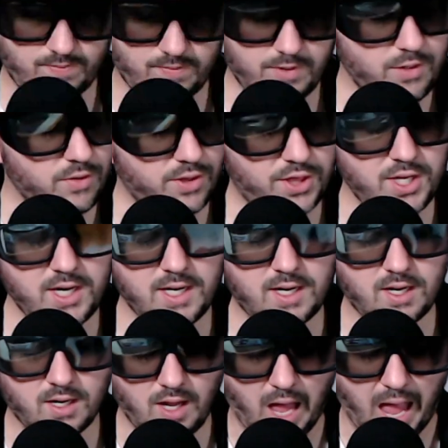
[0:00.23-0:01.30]
You
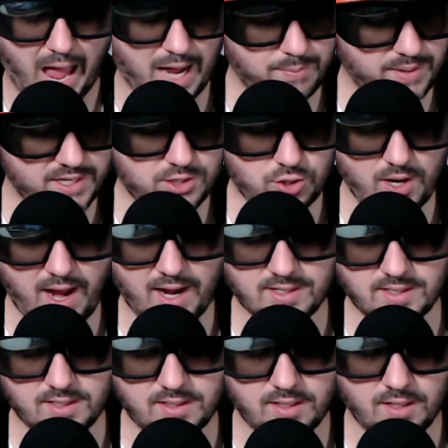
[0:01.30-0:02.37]
think I'd be
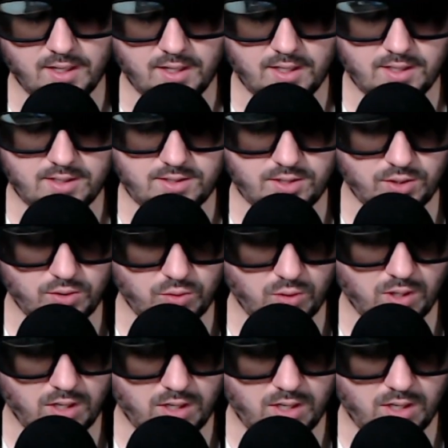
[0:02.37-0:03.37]
attracted to